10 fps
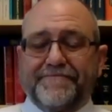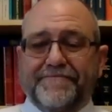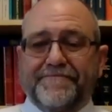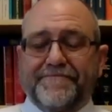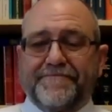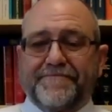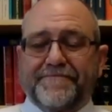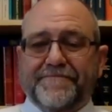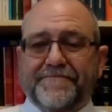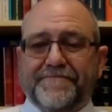
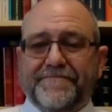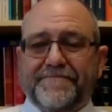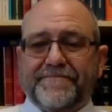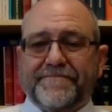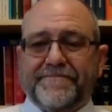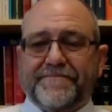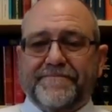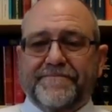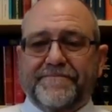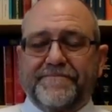
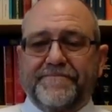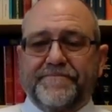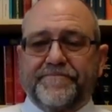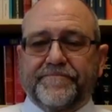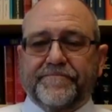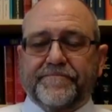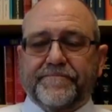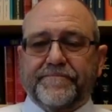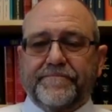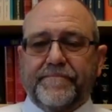
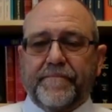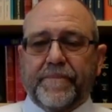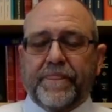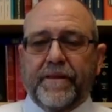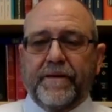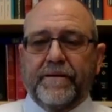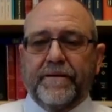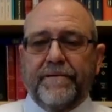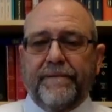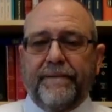
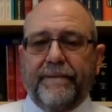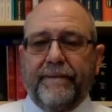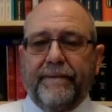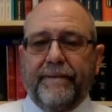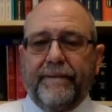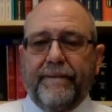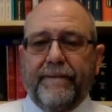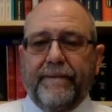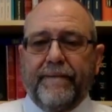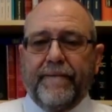[no speech]